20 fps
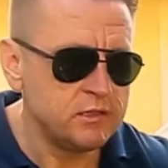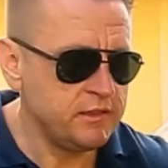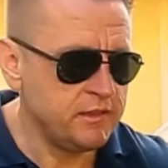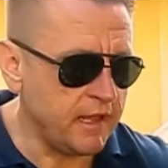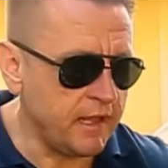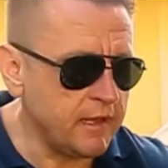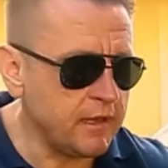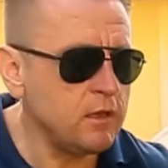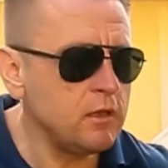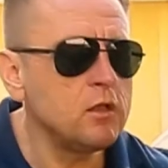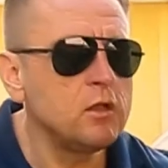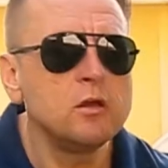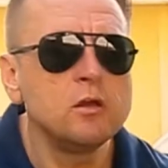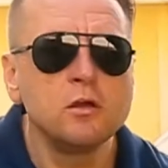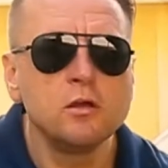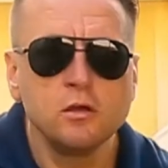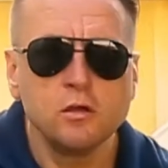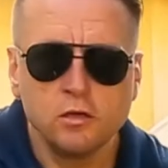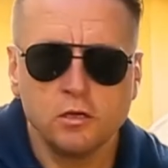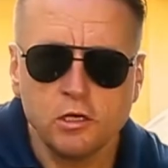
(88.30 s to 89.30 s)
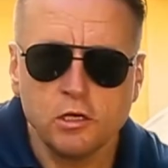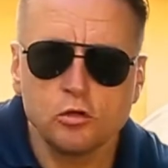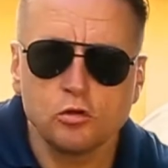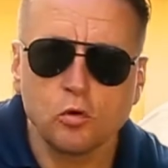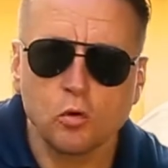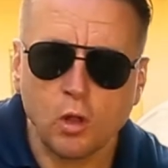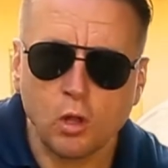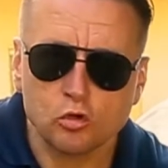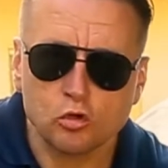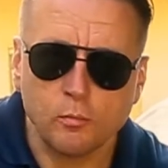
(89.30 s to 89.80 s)
Then it
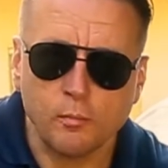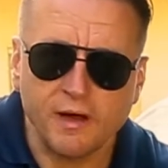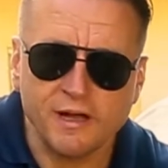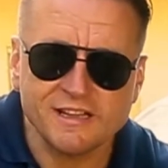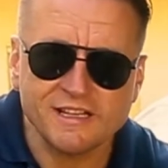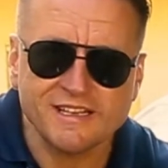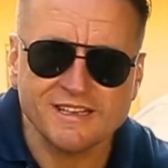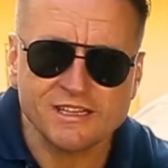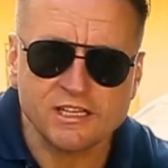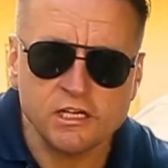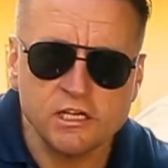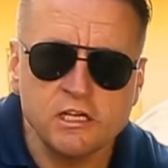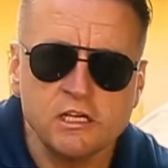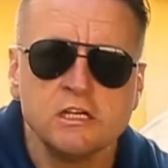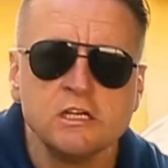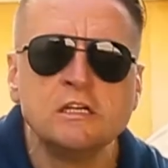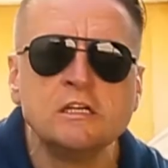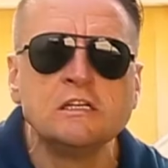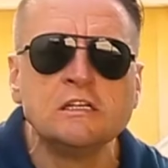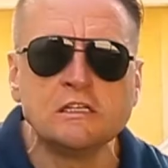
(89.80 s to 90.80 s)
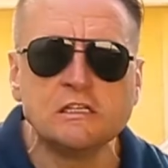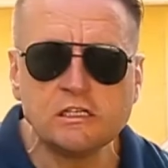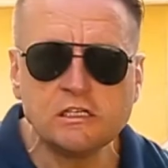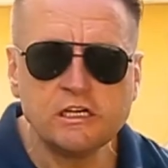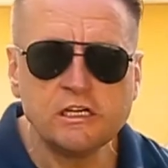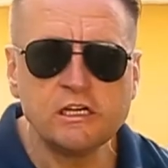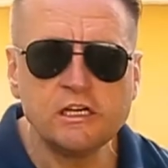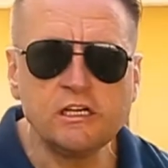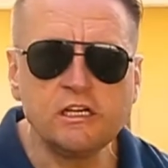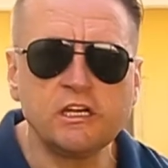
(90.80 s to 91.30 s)
will automatically
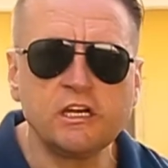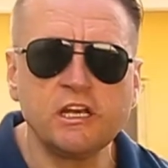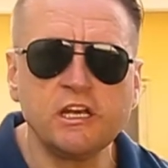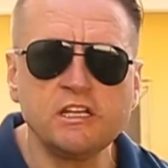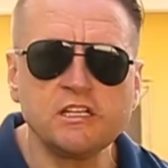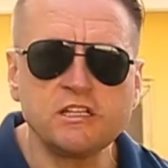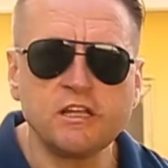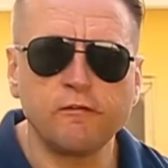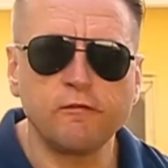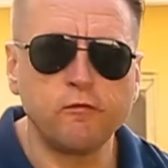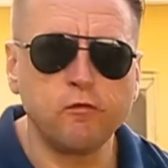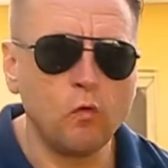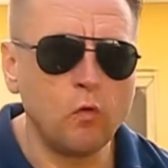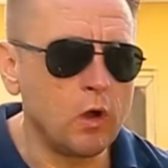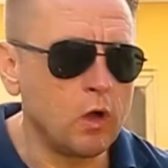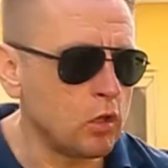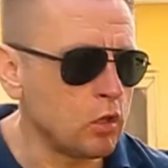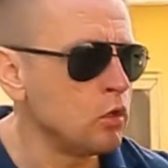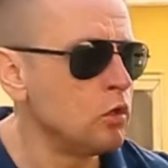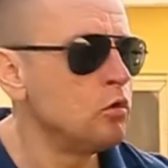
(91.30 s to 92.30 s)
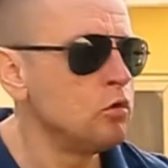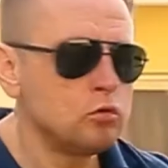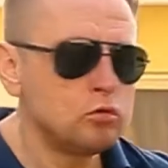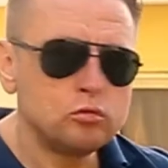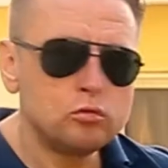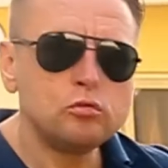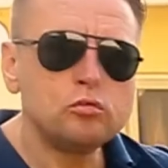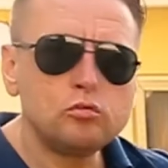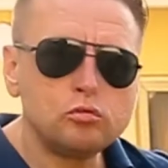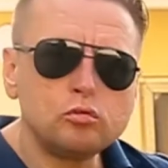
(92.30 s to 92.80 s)
increase the fuel
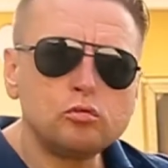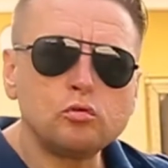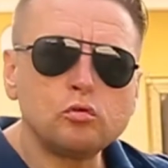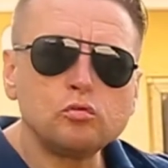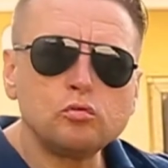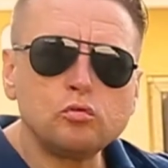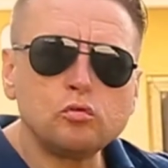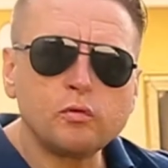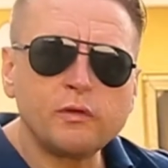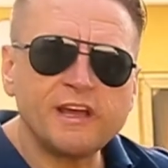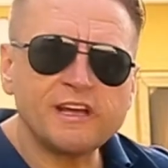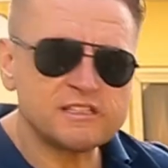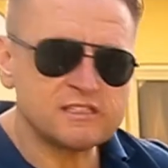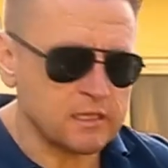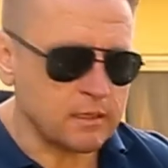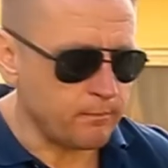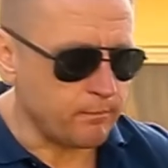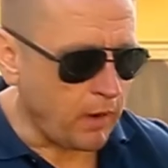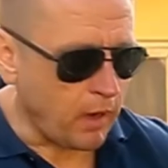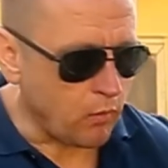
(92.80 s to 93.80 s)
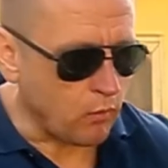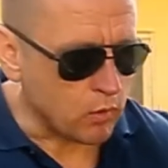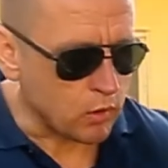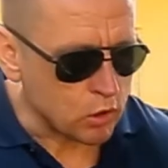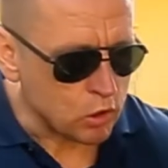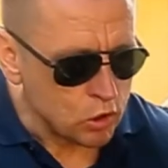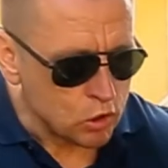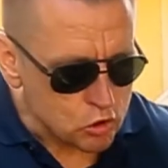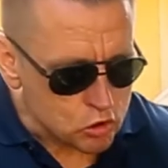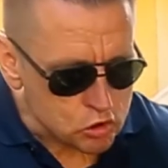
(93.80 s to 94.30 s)
to, to get some power.
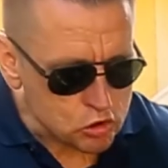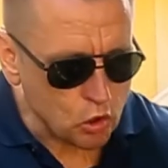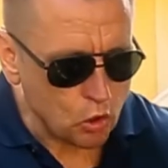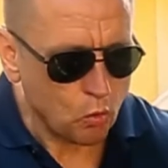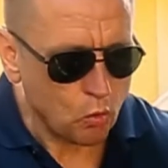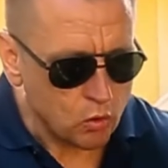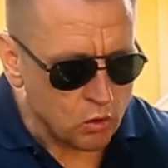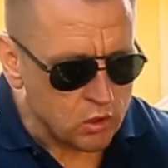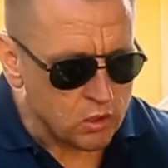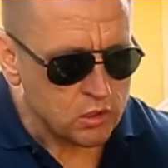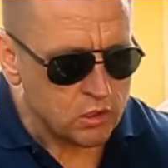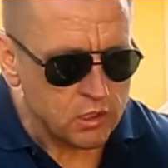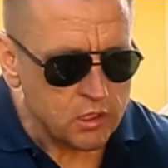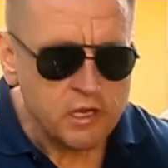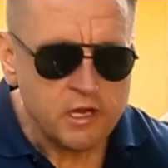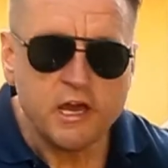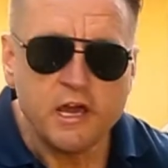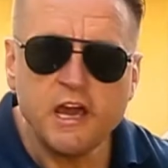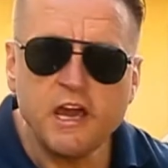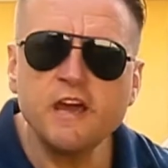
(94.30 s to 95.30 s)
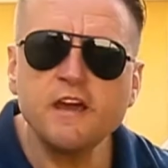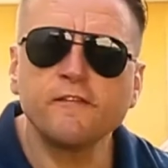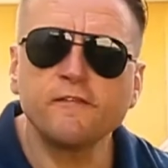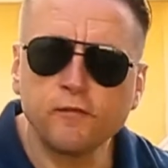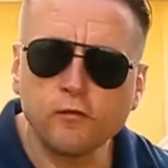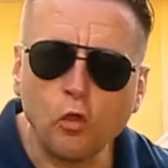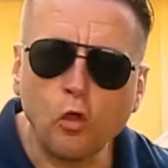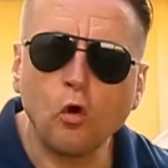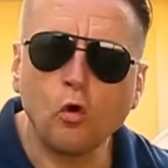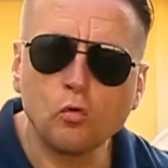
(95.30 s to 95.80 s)
So
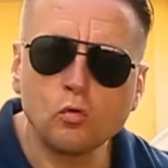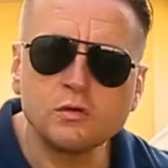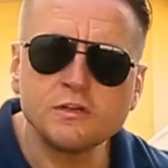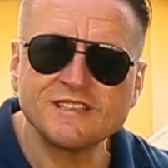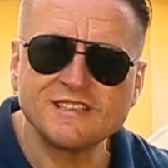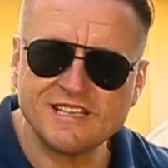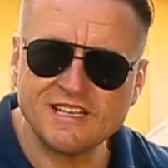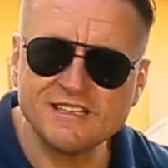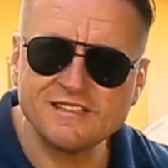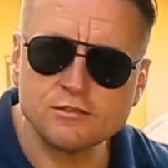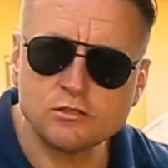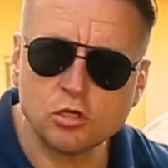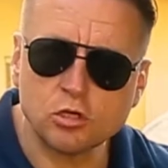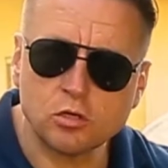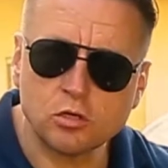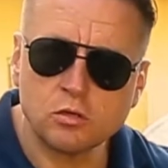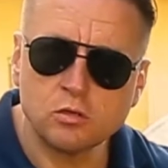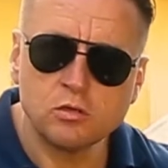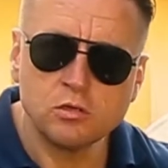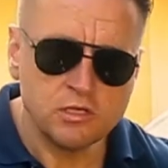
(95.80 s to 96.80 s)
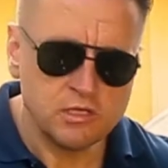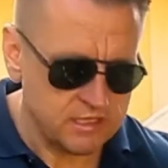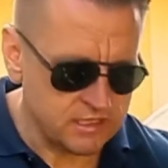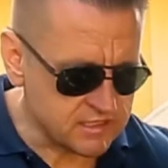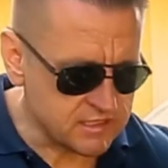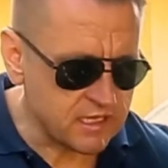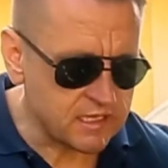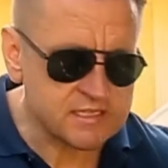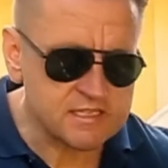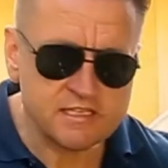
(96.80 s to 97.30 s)
airflow sensor
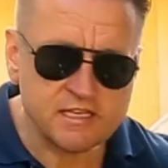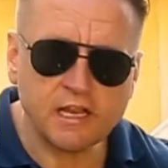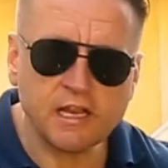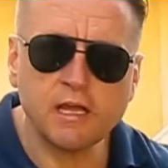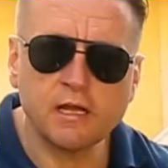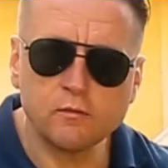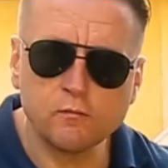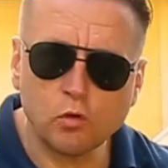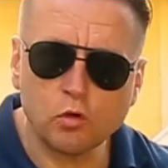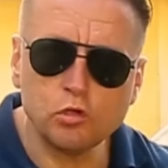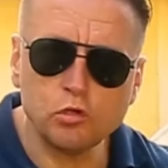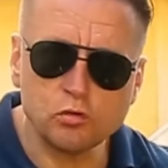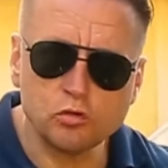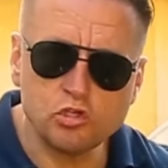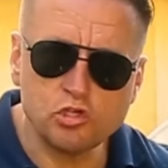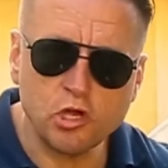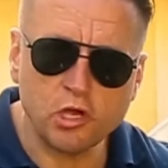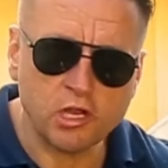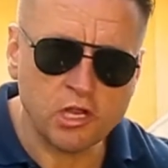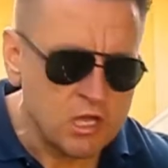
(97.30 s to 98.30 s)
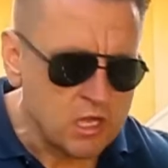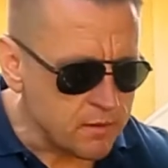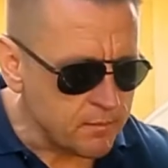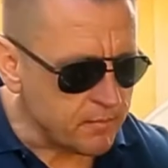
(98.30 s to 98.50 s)
is the second what you check.